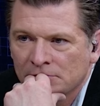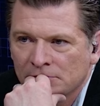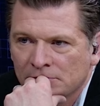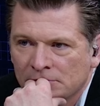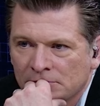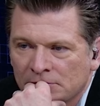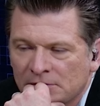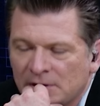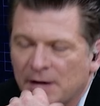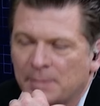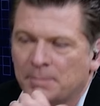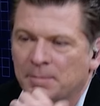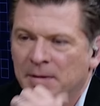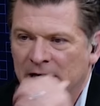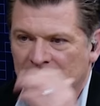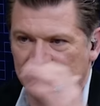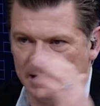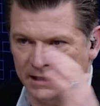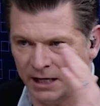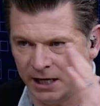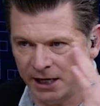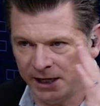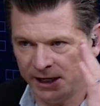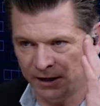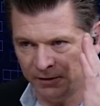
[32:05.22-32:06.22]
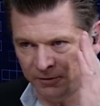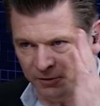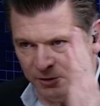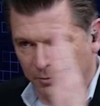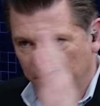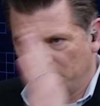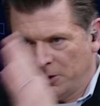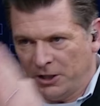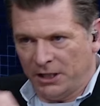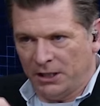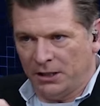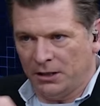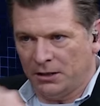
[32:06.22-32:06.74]
That main I, dining room, right?
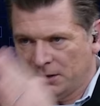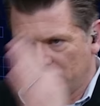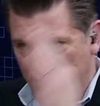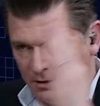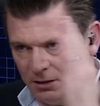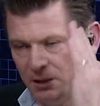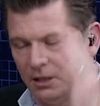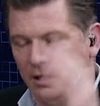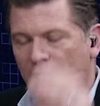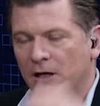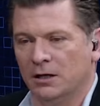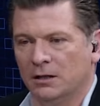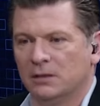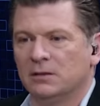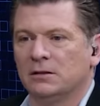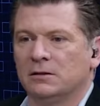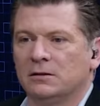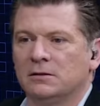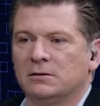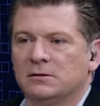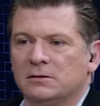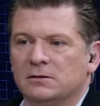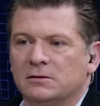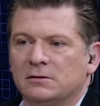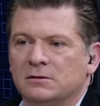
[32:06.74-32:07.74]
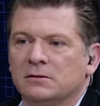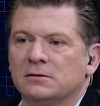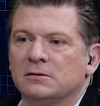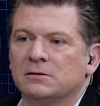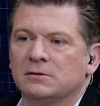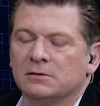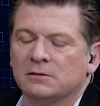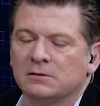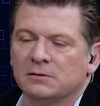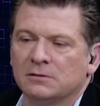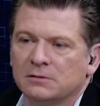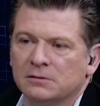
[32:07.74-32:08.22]
That main uh dining room, the old part of the